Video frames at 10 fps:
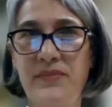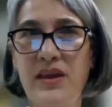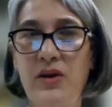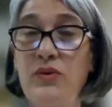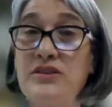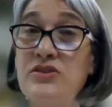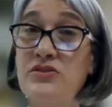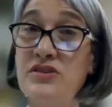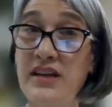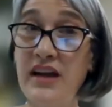What's your
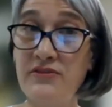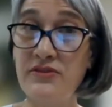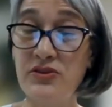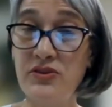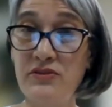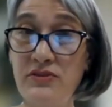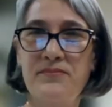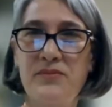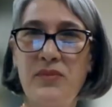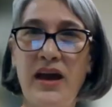staff
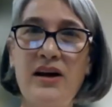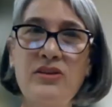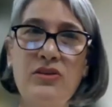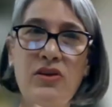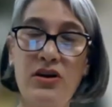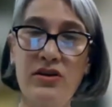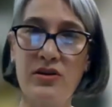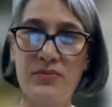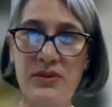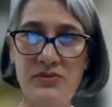turnover? How long
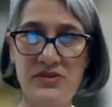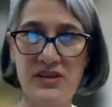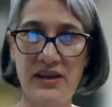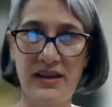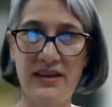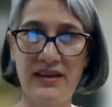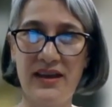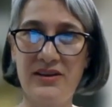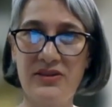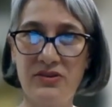are people staying
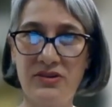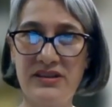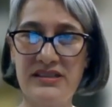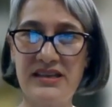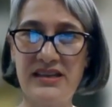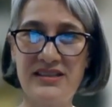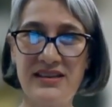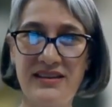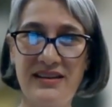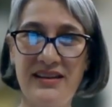at an
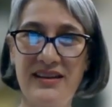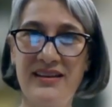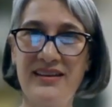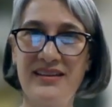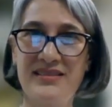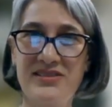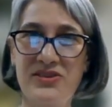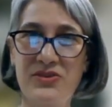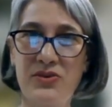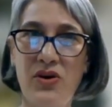organization?
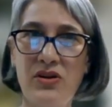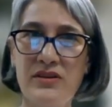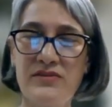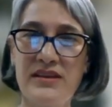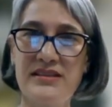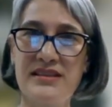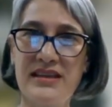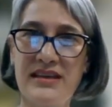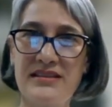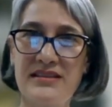So all of these
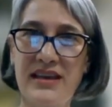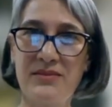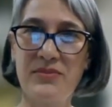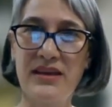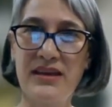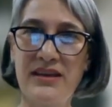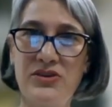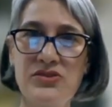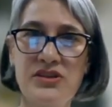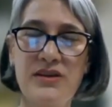things can be,
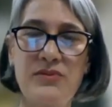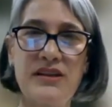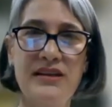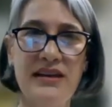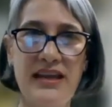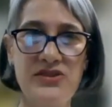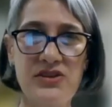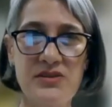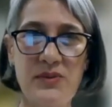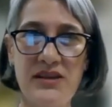usually within an
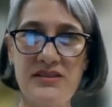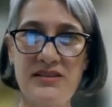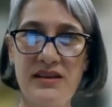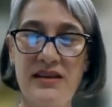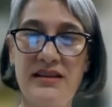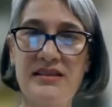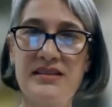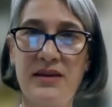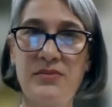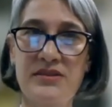HR space, this
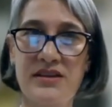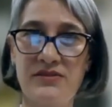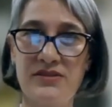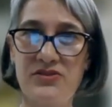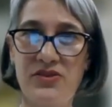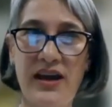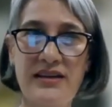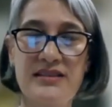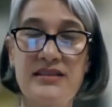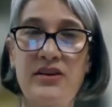type of stuff is tracked.
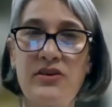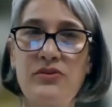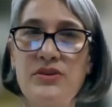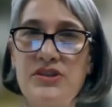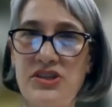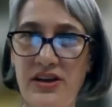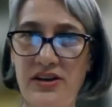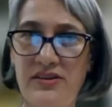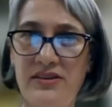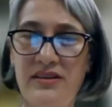It's not always shared.